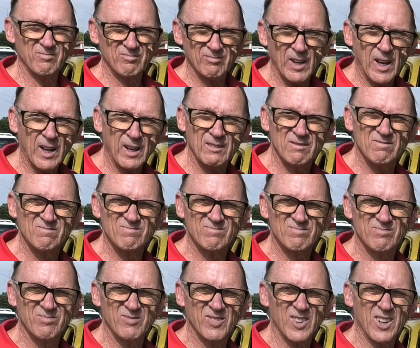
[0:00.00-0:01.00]

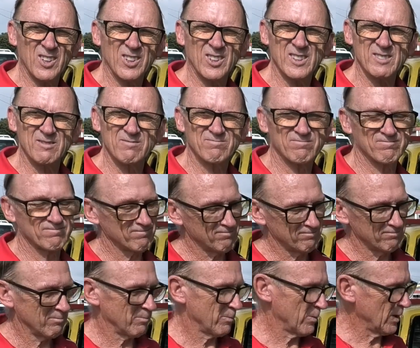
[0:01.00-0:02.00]
I've got
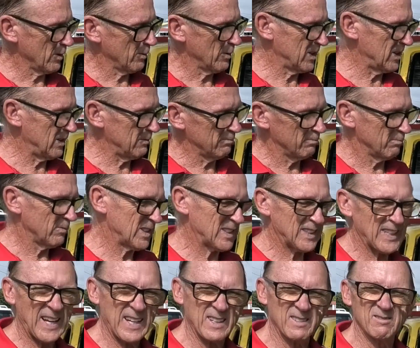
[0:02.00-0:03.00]

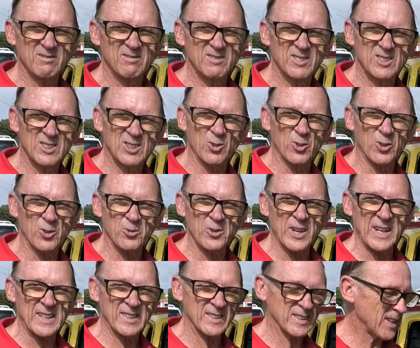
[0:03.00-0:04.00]
sad sort of
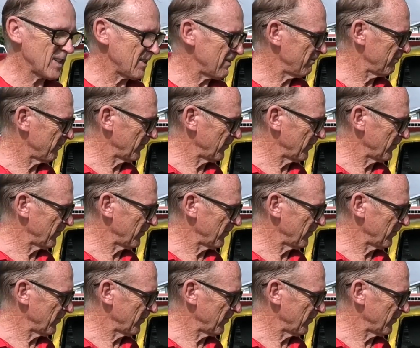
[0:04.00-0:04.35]
rings, yeah?